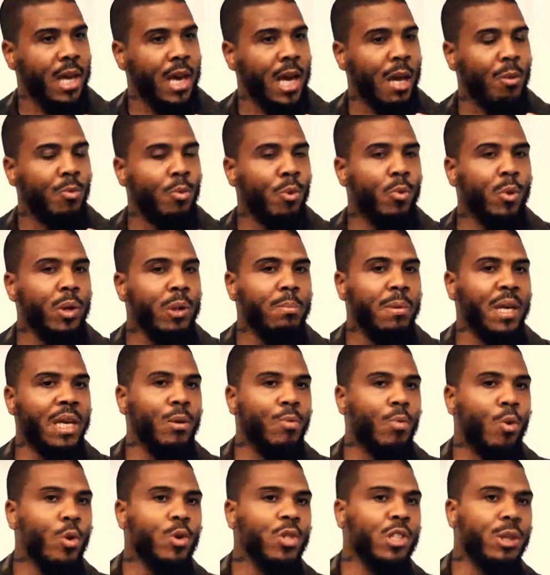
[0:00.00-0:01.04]
And when we
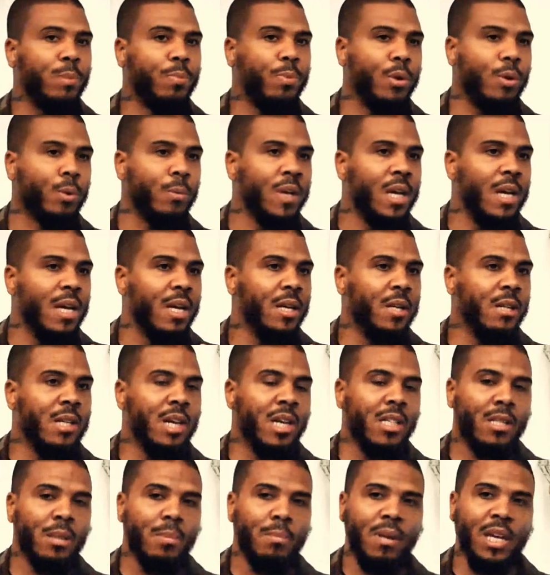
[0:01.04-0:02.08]
mean worship Him, it
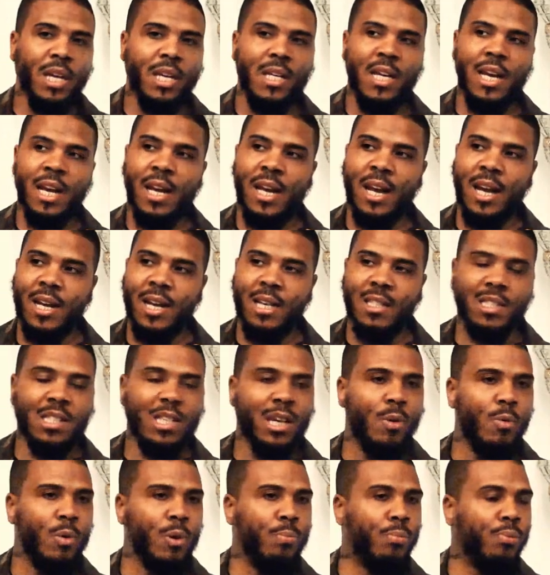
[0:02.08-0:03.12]
doesn't mean that, like I
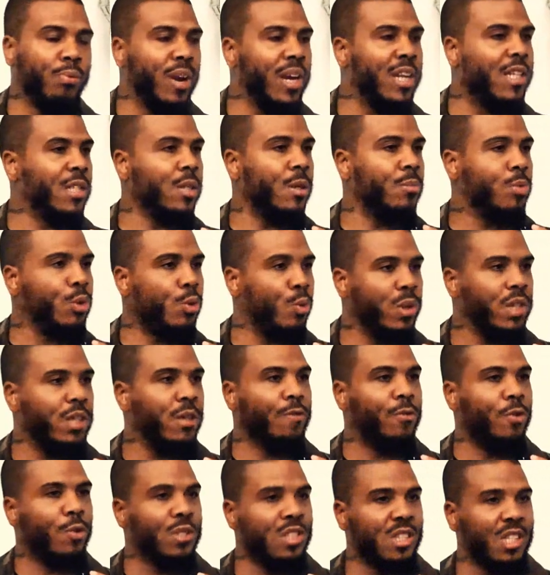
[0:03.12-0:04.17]
said, we pray to Him
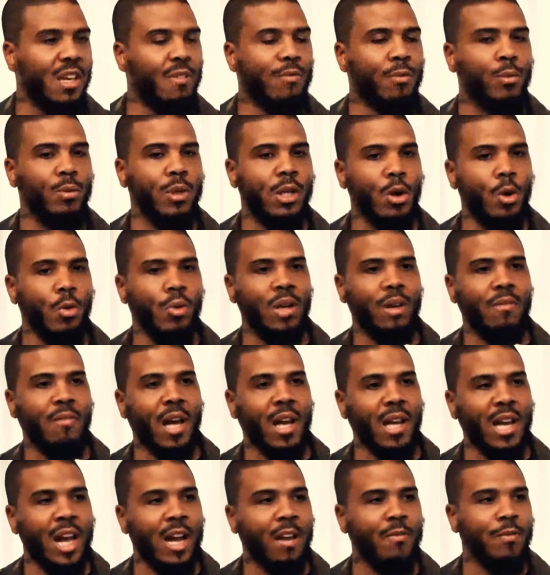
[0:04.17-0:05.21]
24 7, we don't live
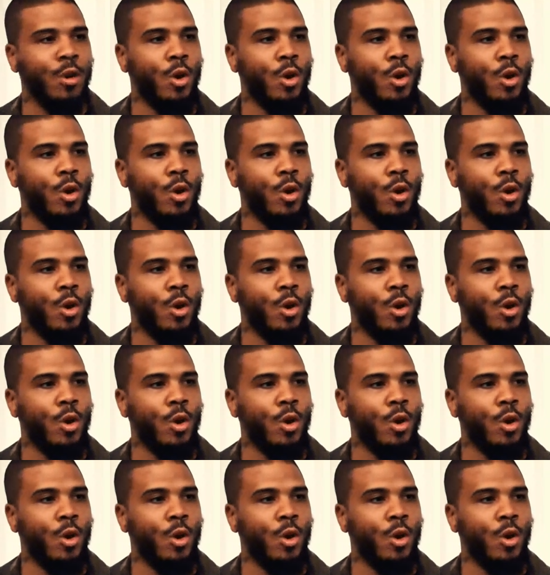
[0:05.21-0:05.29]
our life.